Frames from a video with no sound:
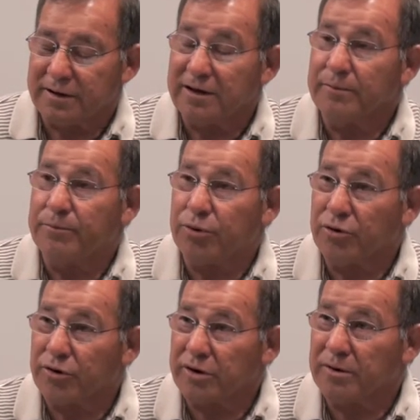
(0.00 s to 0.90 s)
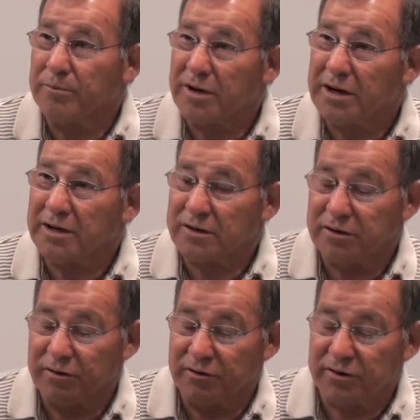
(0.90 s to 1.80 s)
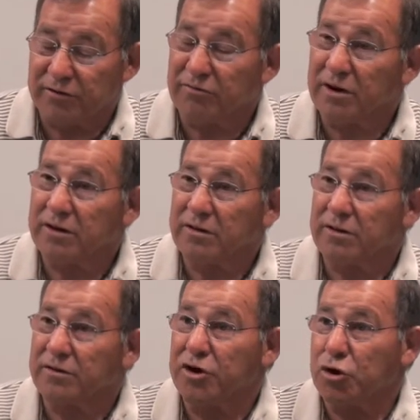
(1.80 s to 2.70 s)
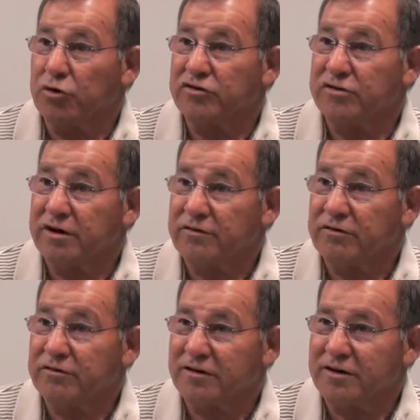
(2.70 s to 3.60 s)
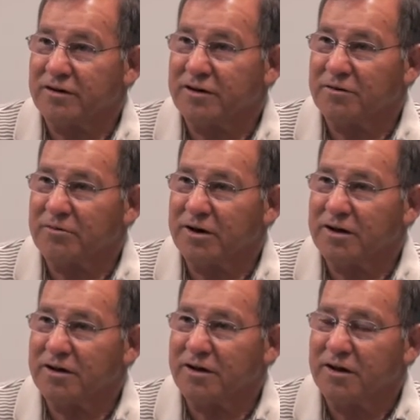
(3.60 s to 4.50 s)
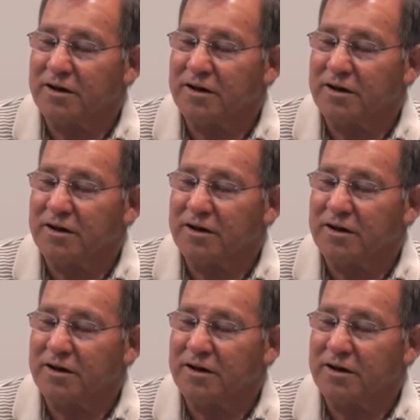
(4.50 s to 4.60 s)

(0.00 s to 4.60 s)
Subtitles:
important, but you know, it's really the noise levels that really